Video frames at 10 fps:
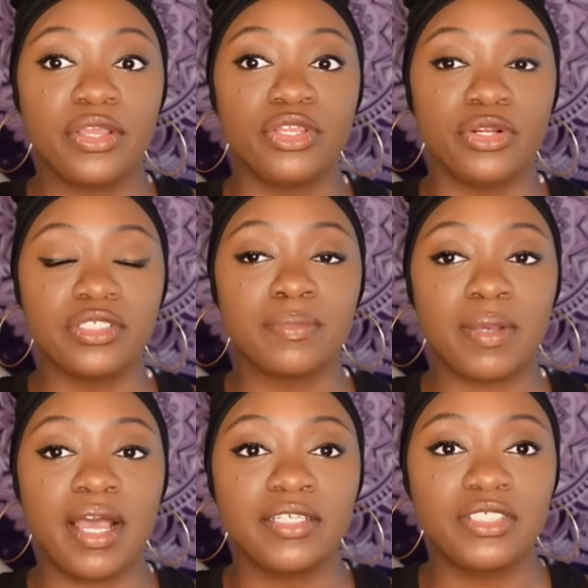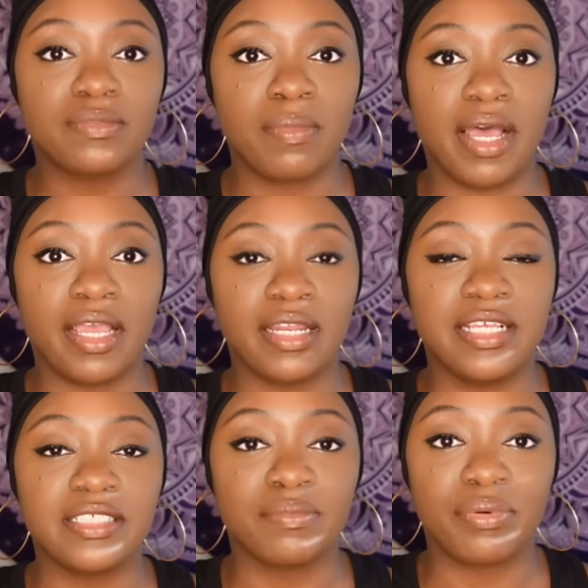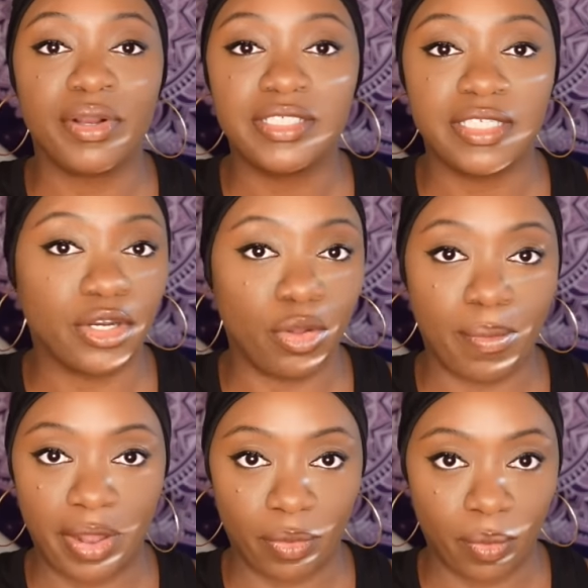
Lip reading: your subconscious mind is impressing no matter